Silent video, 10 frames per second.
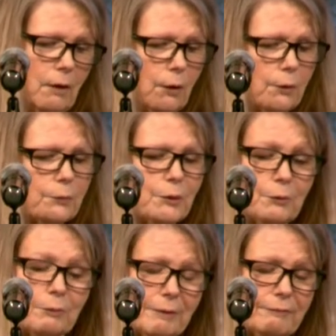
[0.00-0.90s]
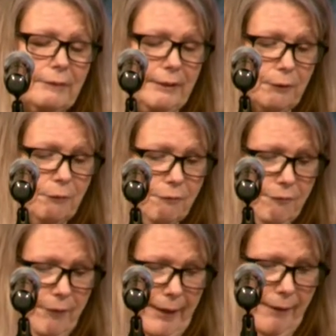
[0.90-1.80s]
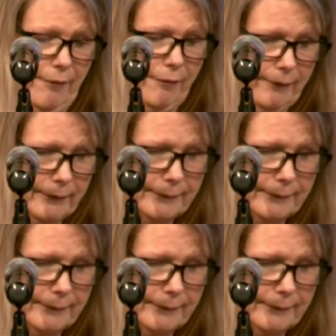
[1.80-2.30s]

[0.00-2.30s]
O you of little faith.